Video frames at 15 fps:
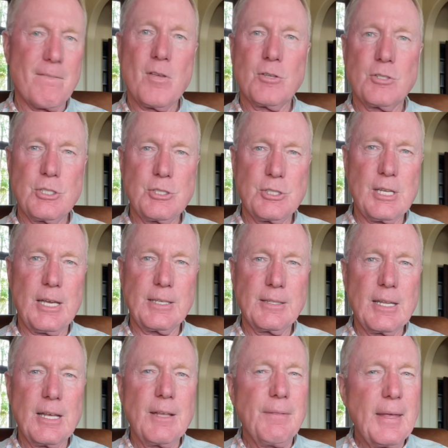She
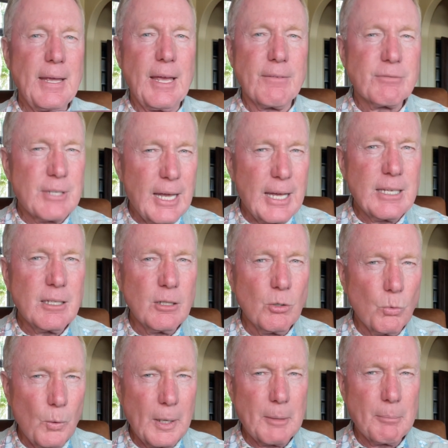said, "They have taken
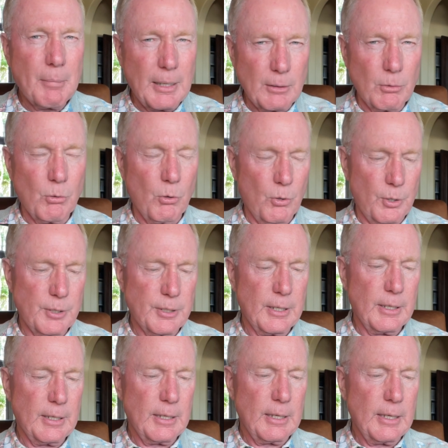away my Lord,
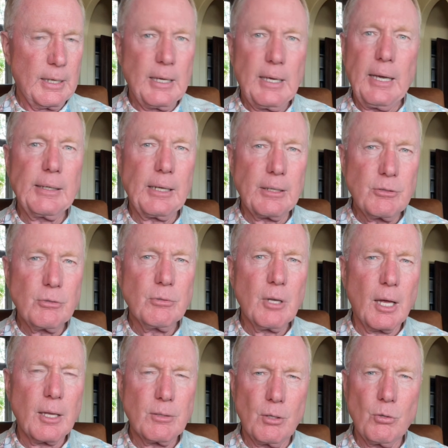and I do
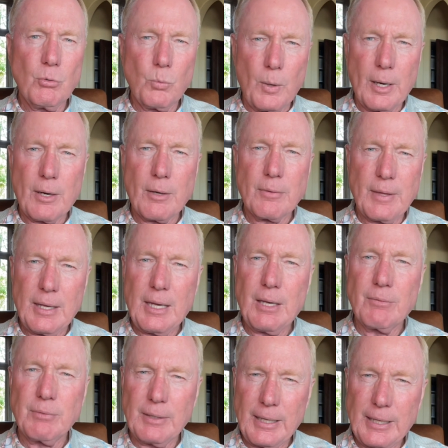not know where they
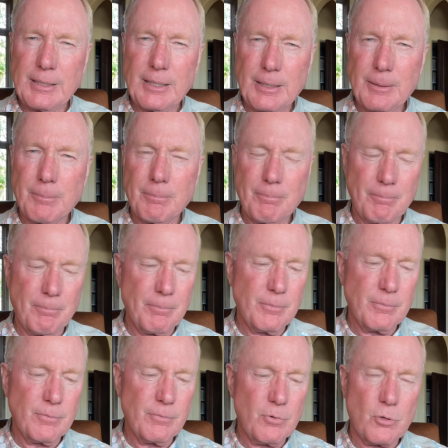have laid him."
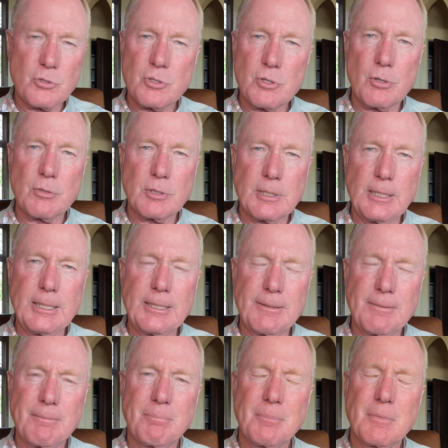Verse 13.
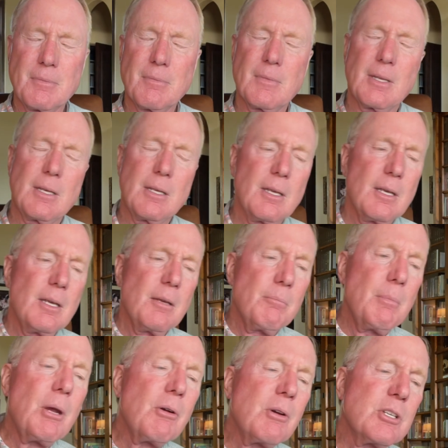
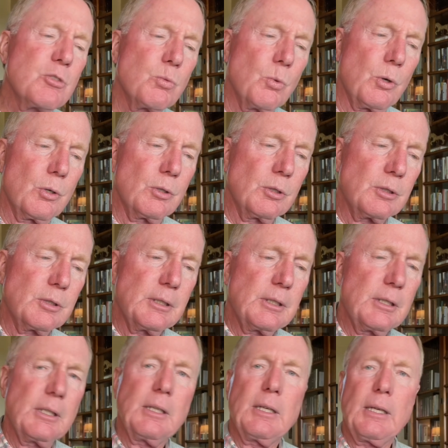Mary's world
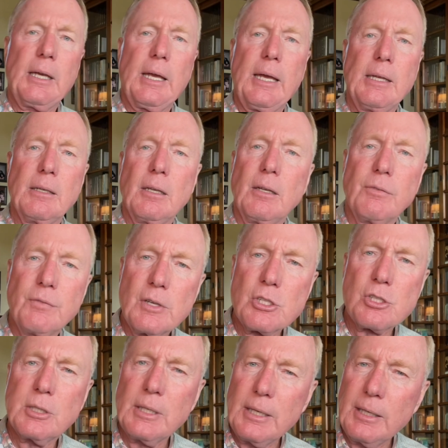had
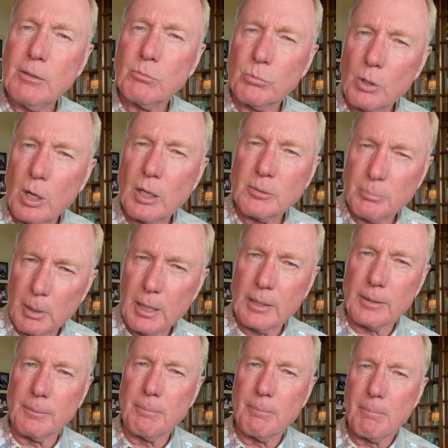officially hit rock
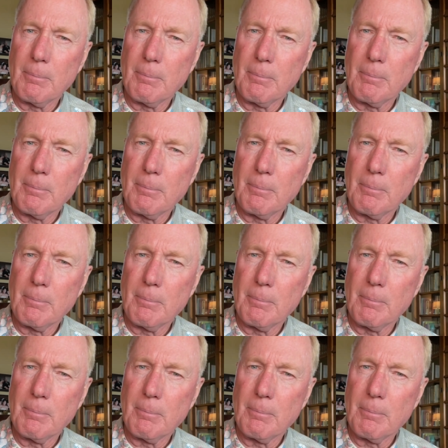bottom.